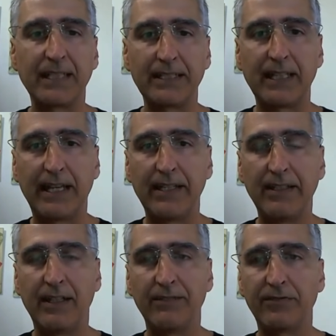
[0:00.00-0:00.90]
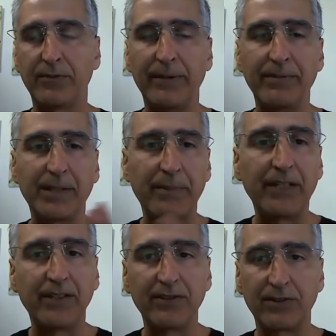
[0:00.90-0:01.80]
not tight enough, or maybe the
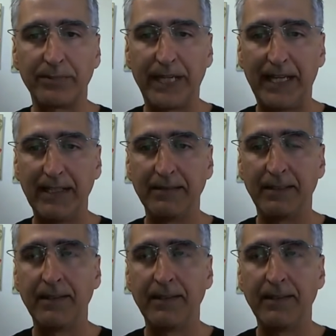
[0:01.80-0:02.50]
bearings are bad.